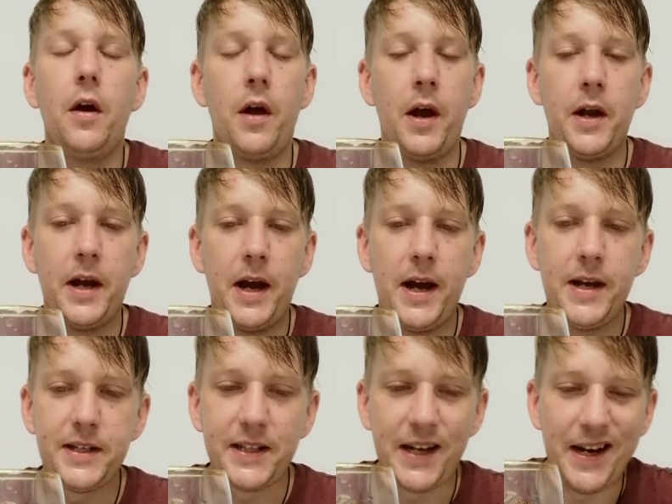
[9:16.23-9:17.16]
Alright
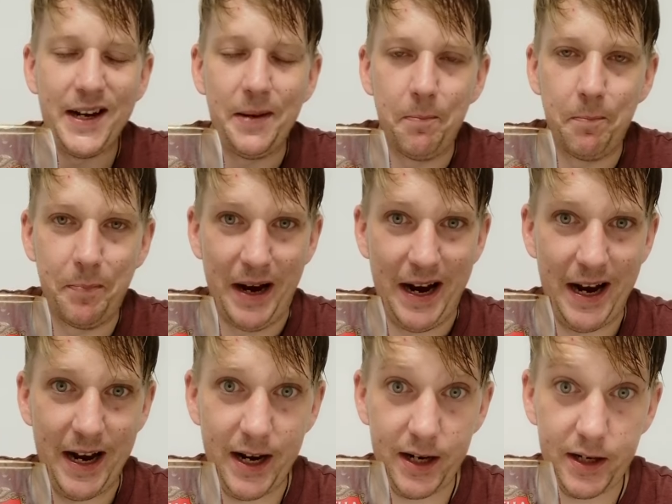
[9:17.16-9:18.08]
guys, I am
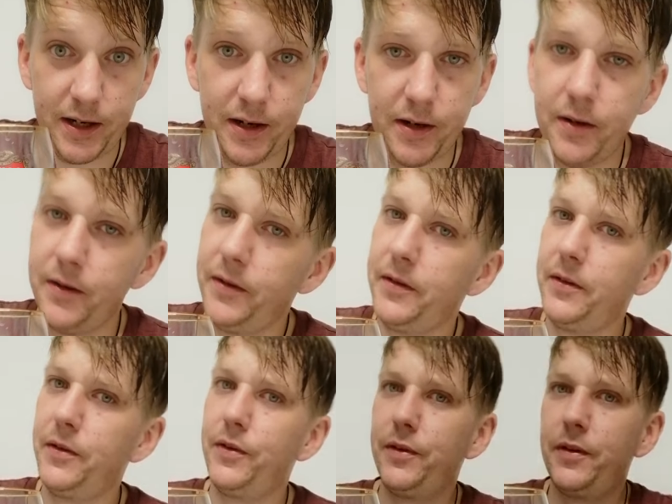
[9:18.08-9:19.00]
back,
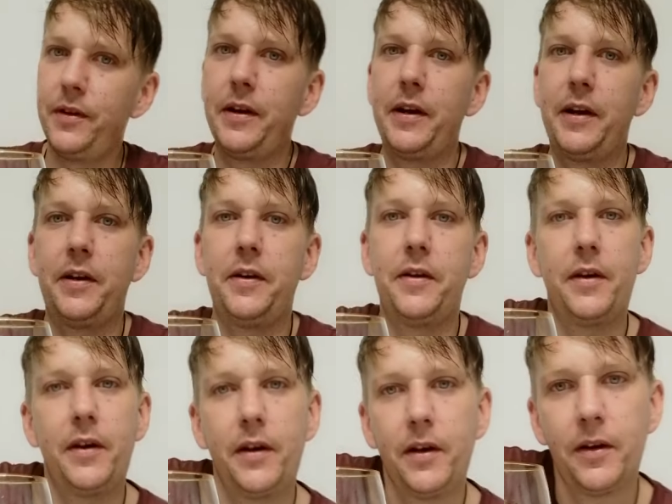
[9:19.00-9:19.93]
and
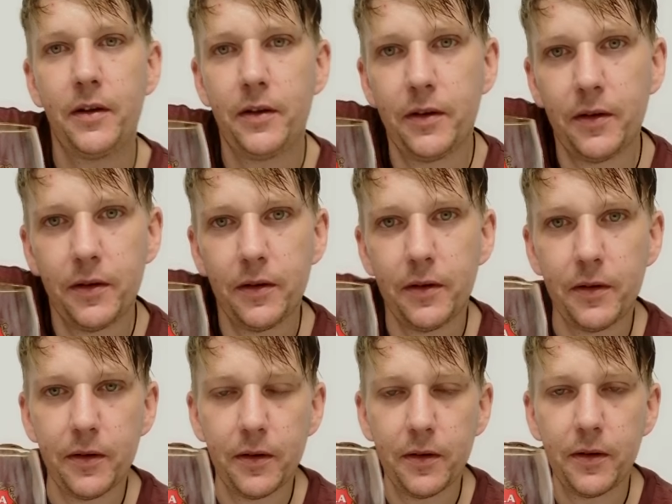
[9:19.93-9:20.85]

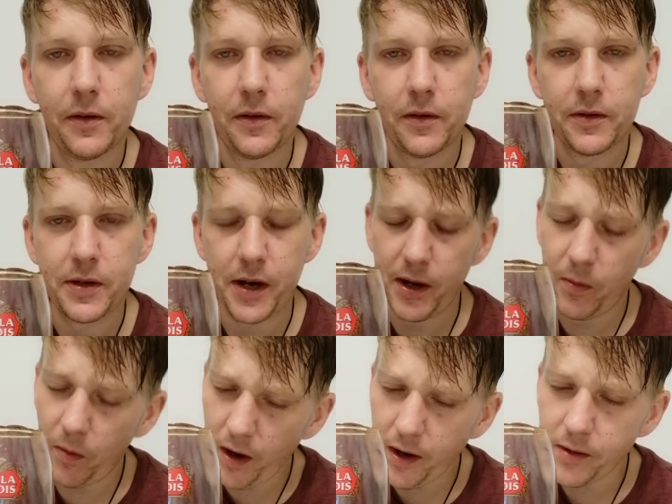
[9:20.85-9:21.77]
tell you
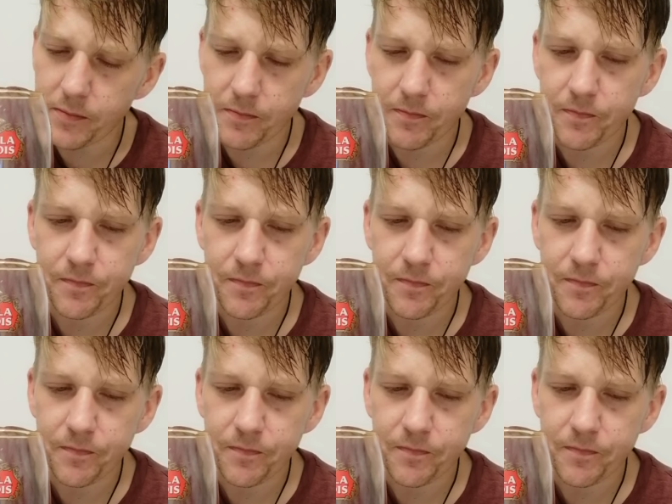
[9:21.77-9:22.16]
what,